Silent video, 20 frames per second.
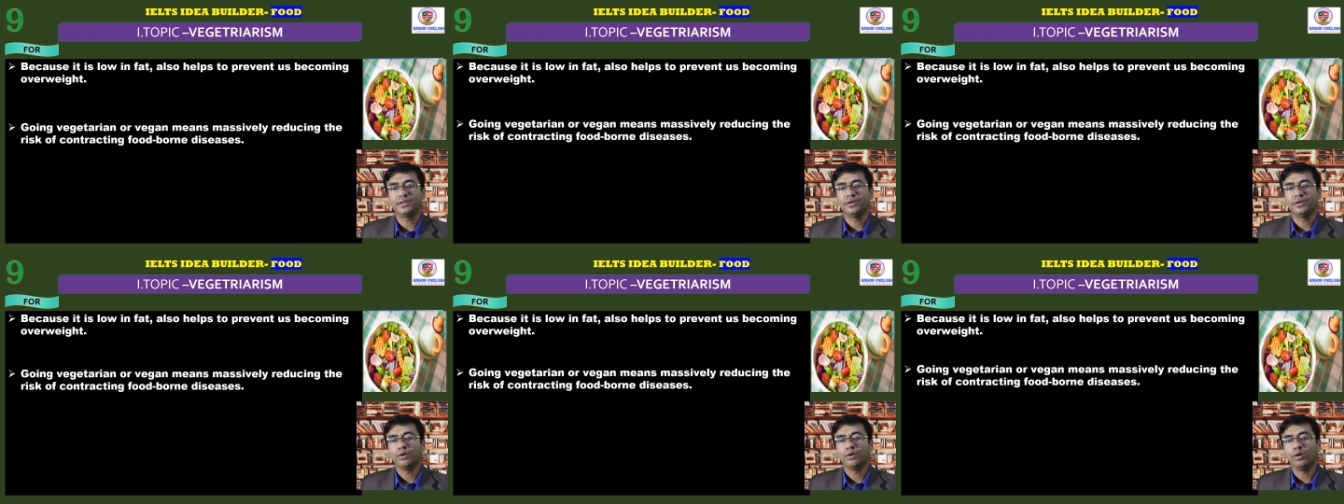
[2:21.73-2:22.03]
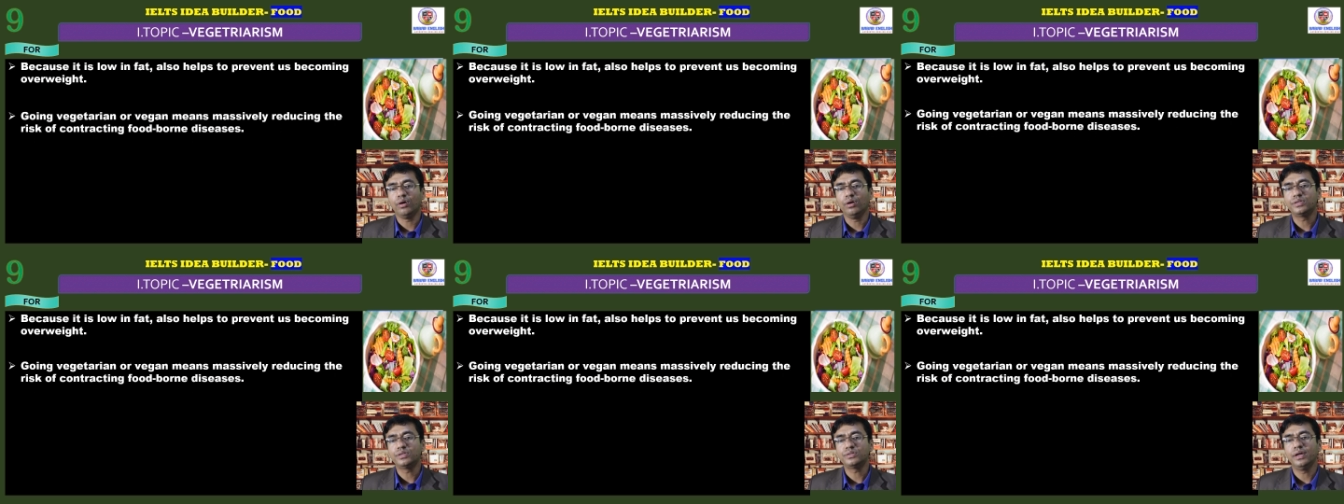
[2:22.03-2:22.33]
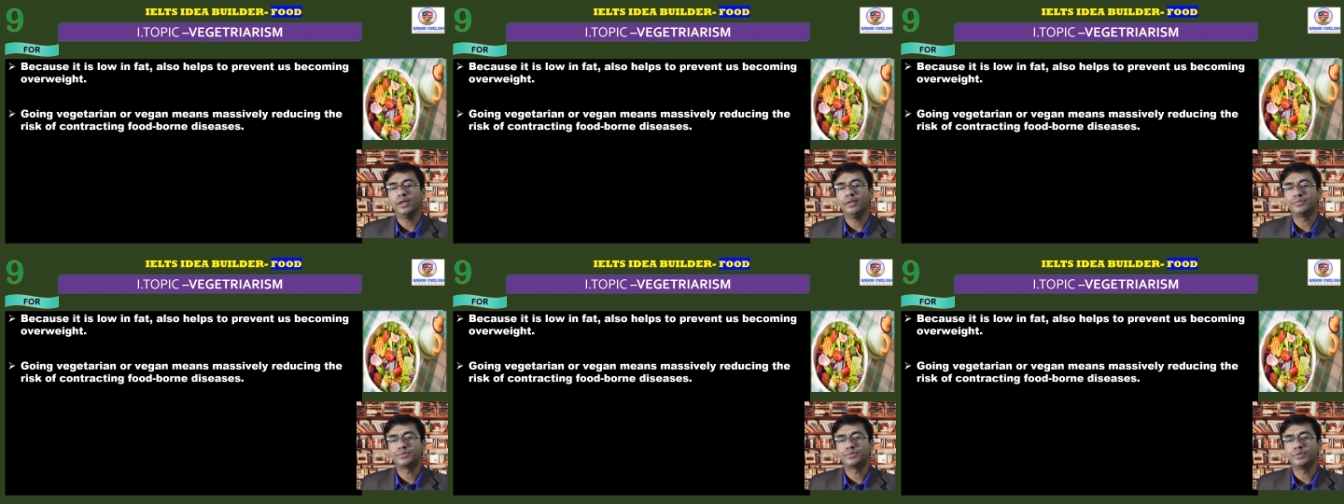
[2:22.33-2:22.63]
also
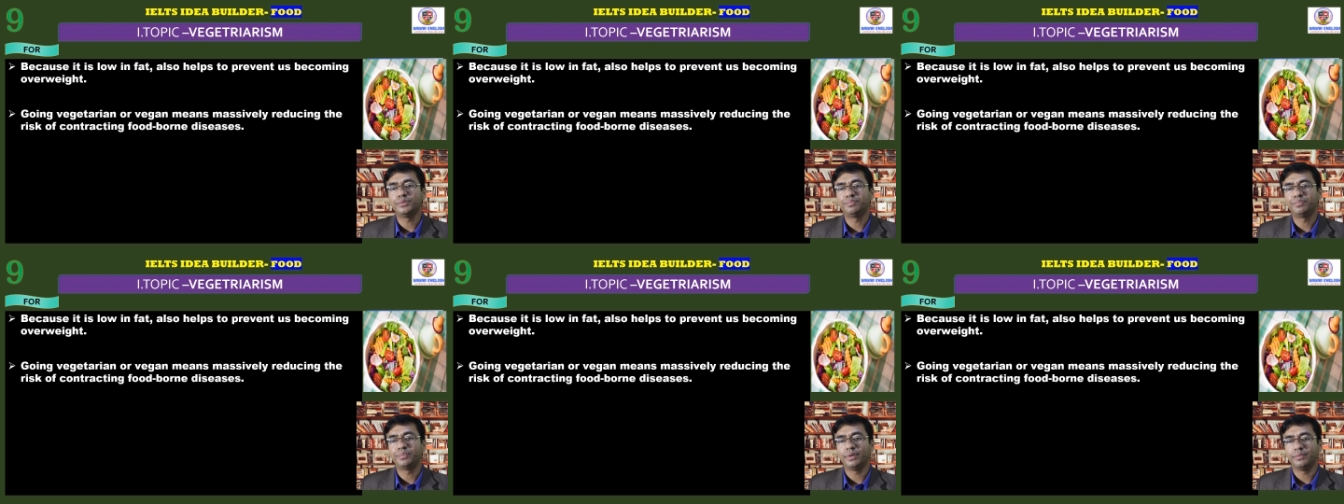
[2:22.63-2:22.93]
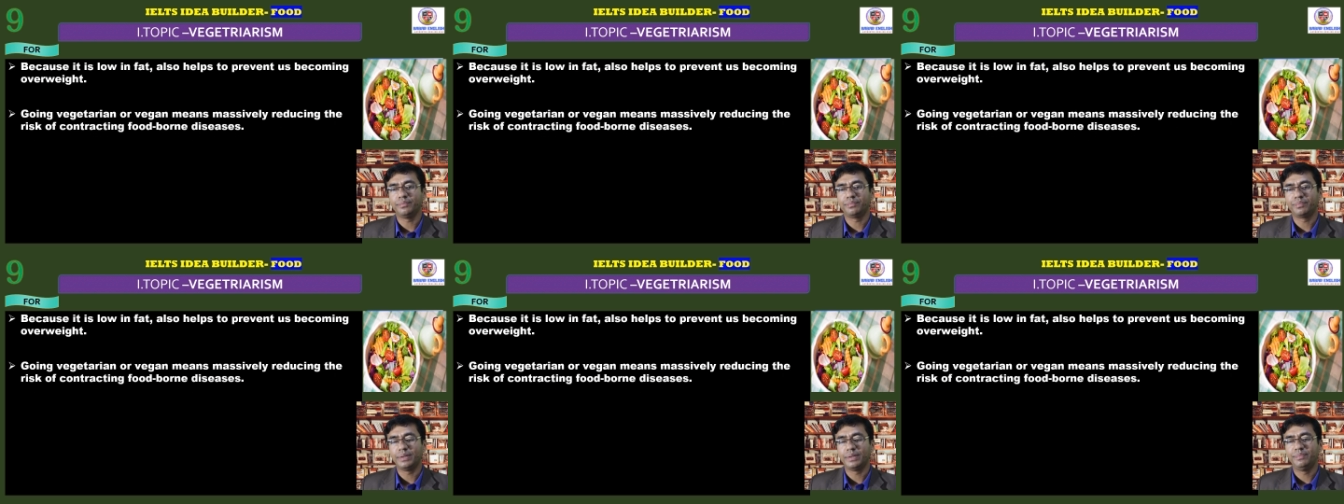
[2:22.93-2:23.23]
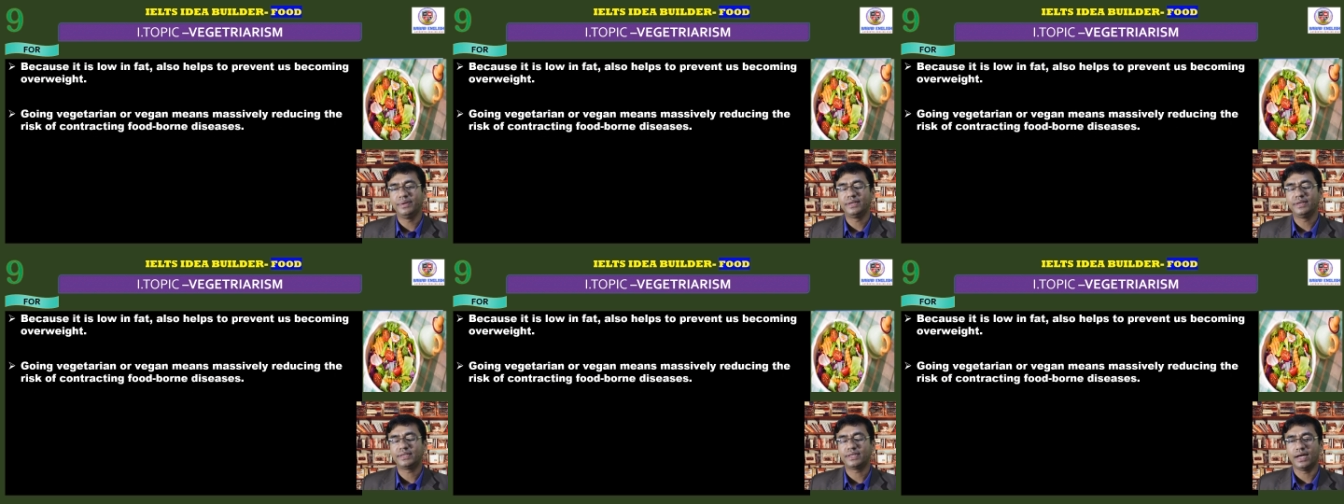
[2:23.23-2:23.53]
helps to
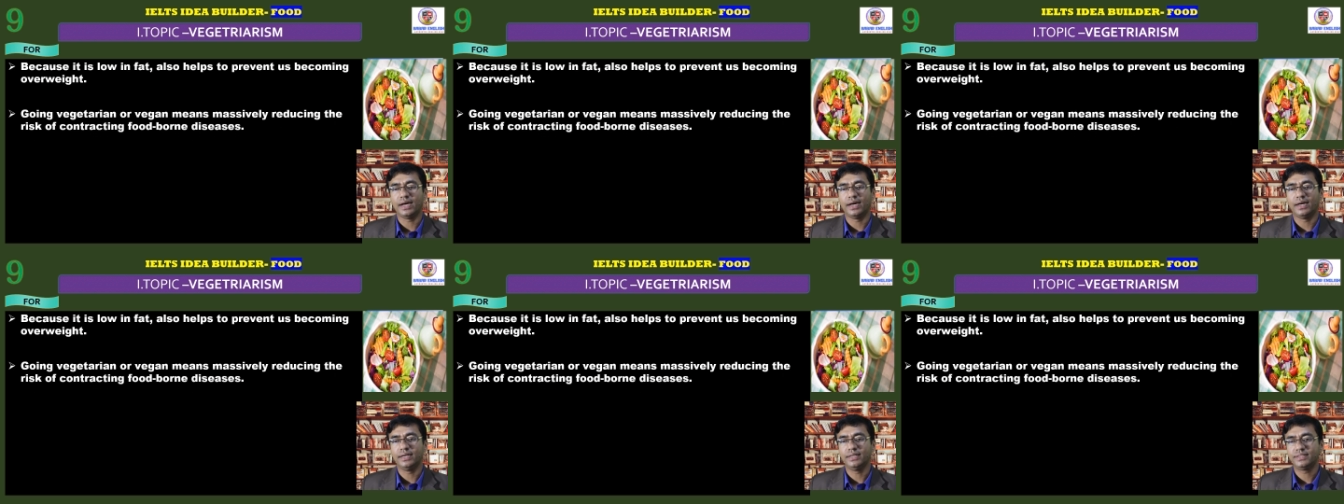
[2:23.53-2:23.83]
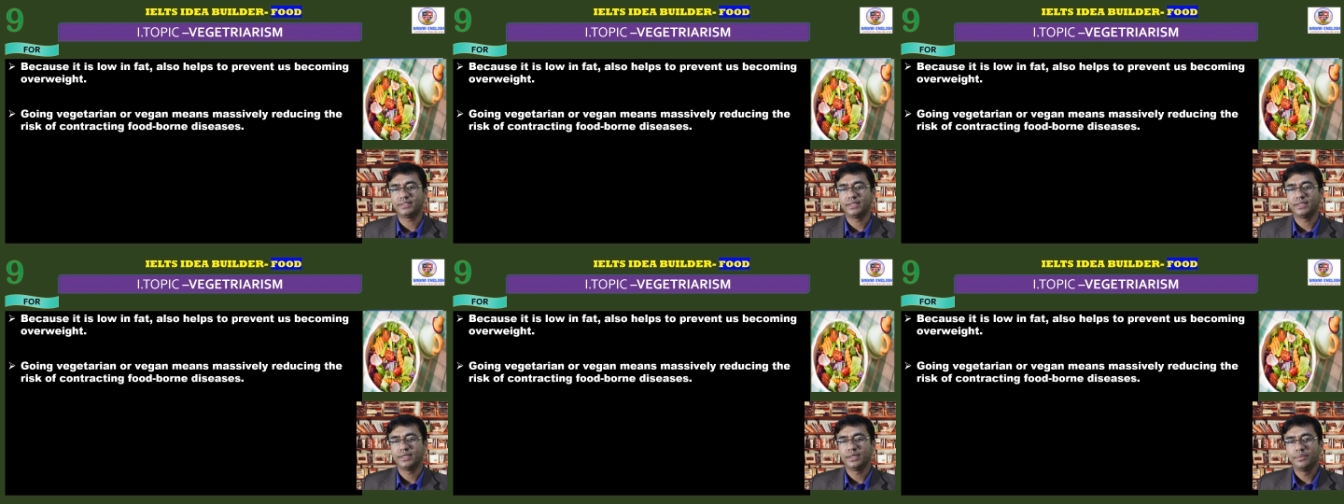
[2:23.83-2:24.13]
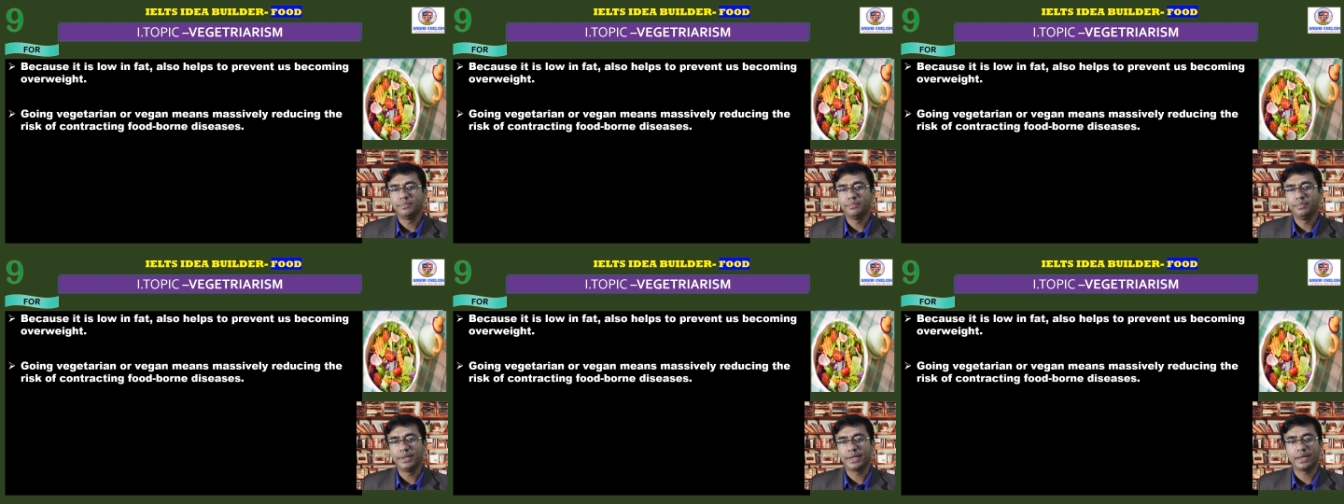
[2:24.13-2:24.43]
prevent us
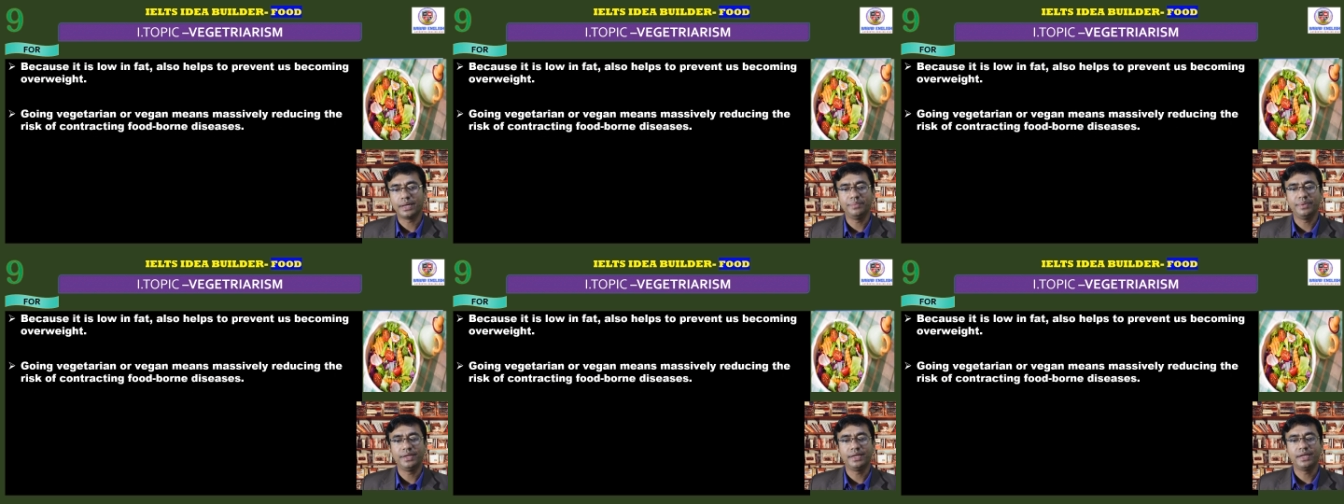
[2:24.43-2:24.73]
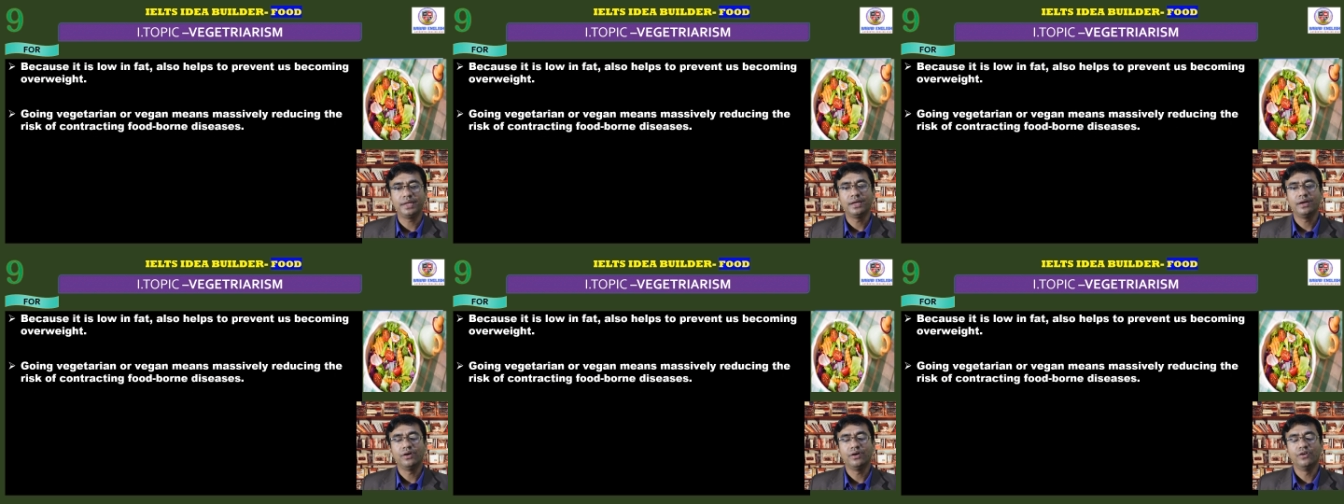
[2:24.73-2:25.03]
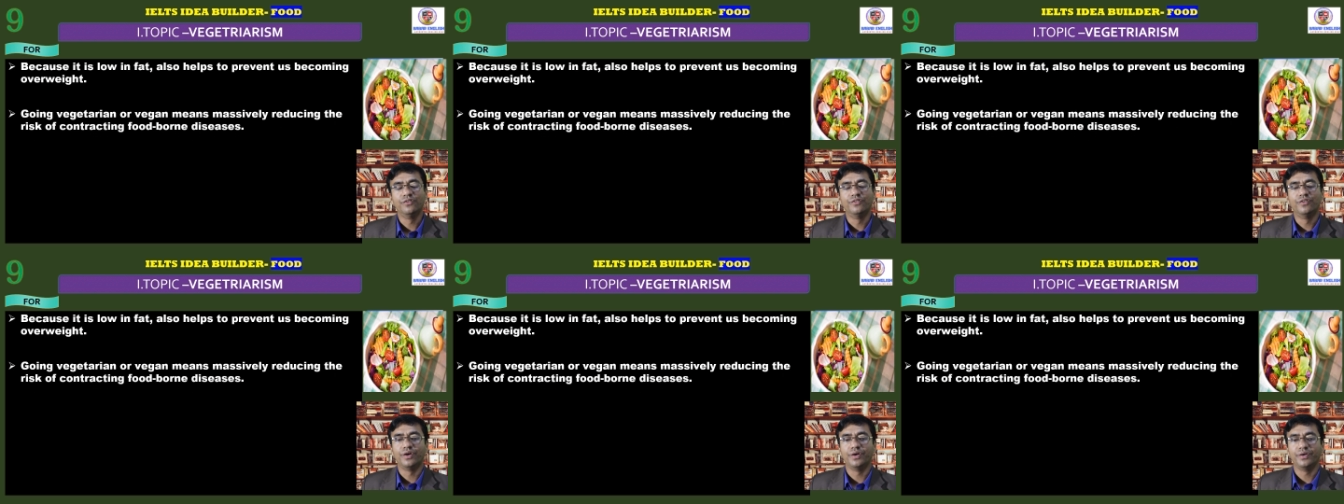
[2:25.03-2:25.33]
becoming
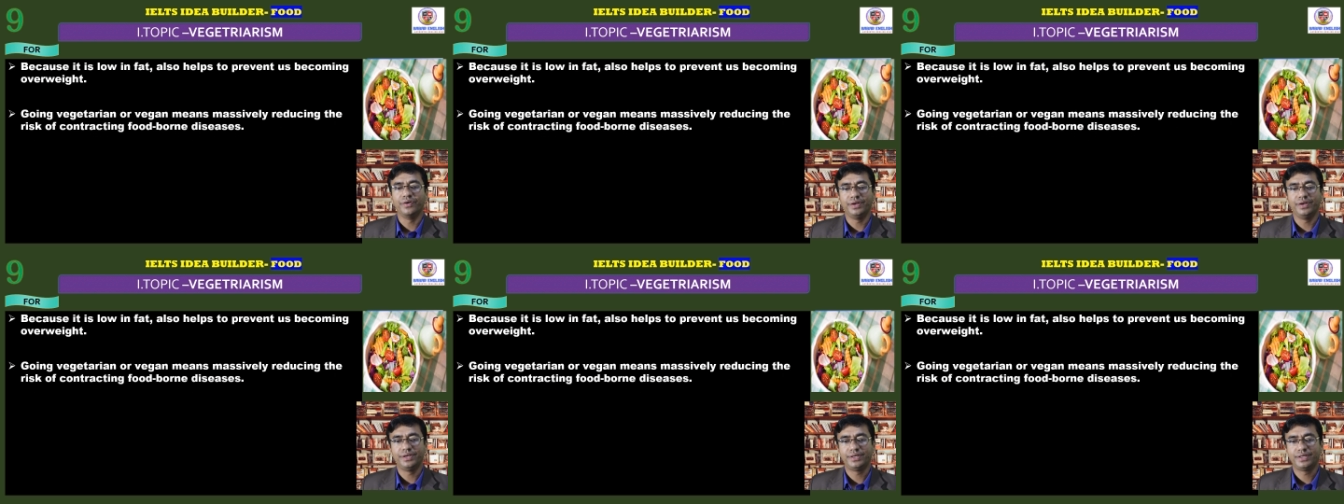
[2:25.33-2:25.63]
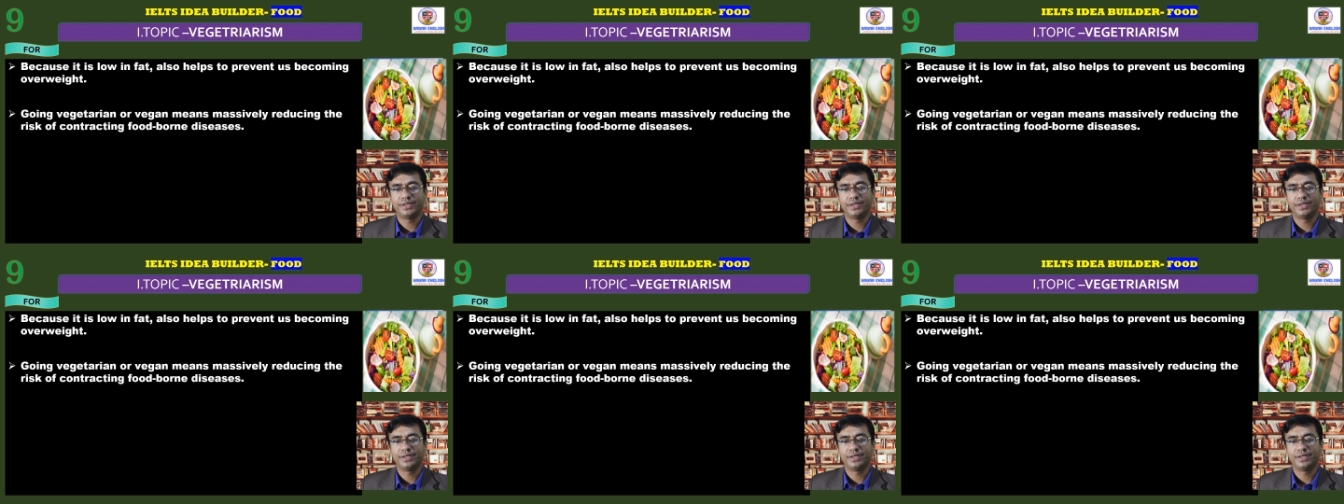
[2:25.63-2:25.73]
overweight.